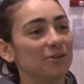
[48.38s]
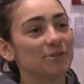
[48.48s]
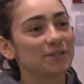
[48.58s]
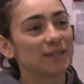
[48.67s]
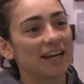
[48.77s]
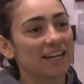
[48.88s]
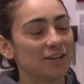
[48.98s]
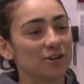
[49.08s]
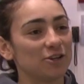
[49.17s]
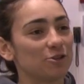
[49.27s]
almost say I
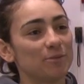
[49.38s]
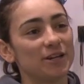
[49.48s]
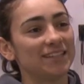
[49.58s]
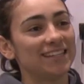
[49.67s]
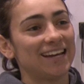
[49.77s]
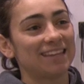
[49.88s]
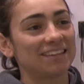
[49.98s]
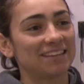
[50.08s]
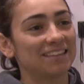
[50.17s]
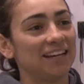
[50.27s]
can attribute it to
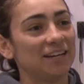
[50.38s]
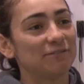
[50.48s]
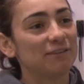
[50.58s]
anything in life.